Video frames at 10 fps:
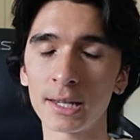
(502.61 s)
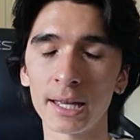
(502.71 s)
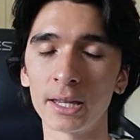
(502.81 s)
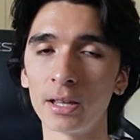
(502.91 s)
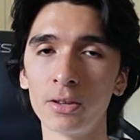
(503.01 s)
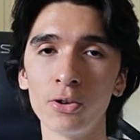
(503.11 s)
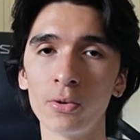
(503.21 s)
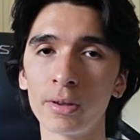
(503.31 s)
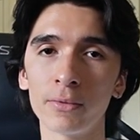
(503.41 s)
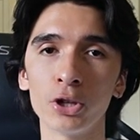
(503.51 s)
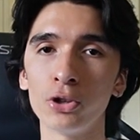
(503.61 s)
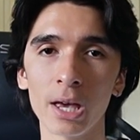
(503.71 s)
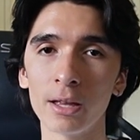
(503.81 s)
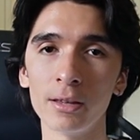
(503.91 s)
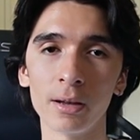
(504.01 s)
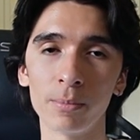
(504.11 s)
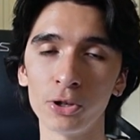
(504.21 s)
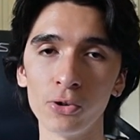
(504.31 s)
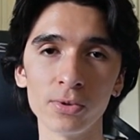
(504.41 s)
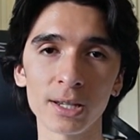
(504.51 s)
and then you don't even end
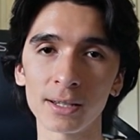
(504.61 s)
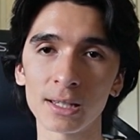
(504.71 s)
up using